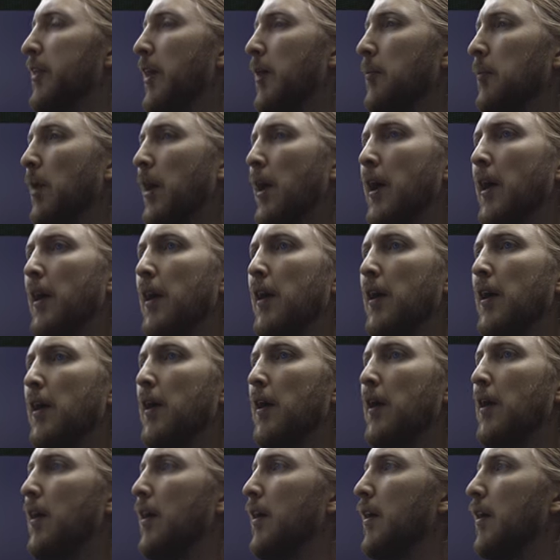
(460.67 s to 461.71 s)
than my
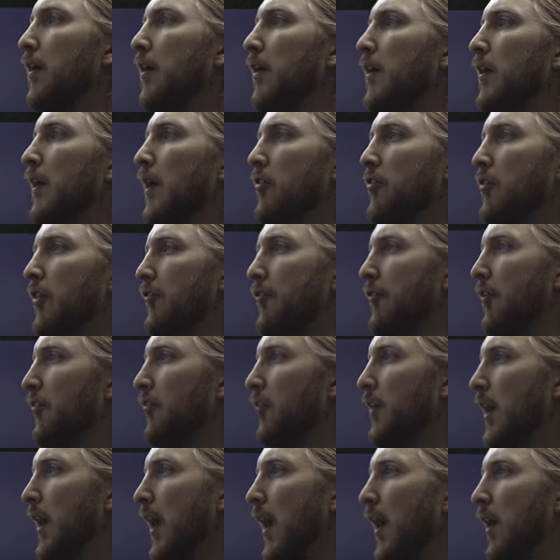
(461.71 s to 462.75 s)

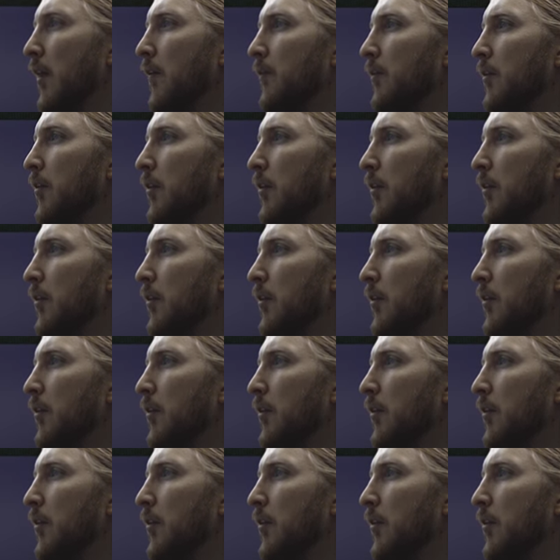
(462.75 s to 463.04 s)
SM58.